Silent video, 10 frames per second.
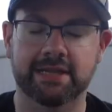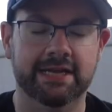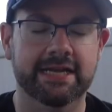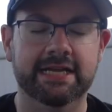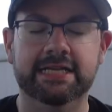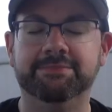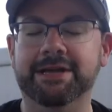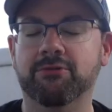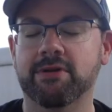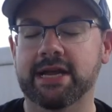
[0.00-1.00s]
Please
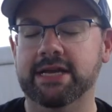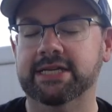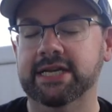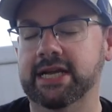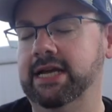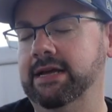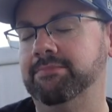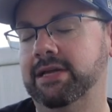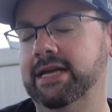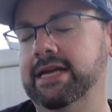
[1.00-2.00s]
be green tea,
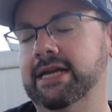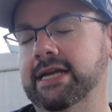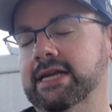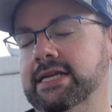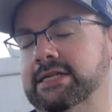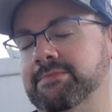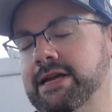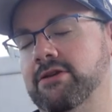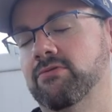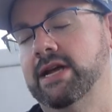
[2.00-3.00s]
please
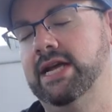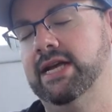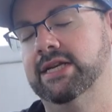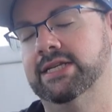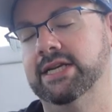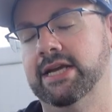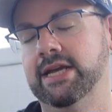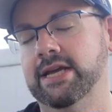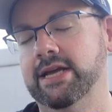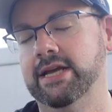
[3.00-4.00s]
be green
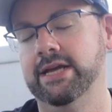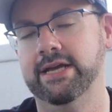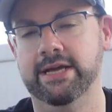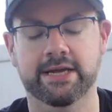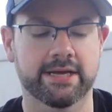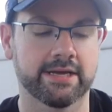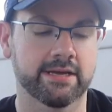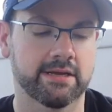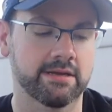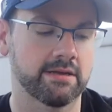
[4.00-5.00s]
tea.
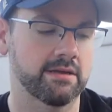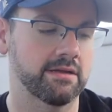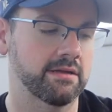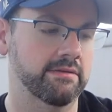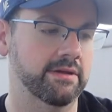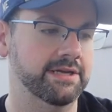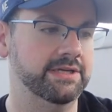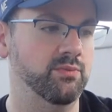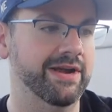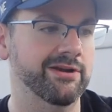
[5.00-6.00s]
Got
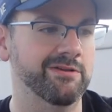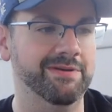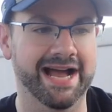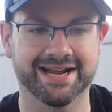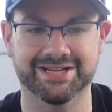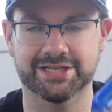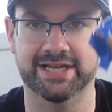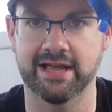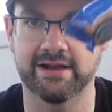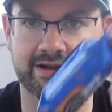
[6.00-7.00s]
these weird packages
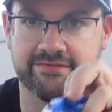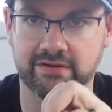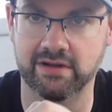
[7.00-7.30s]
again in different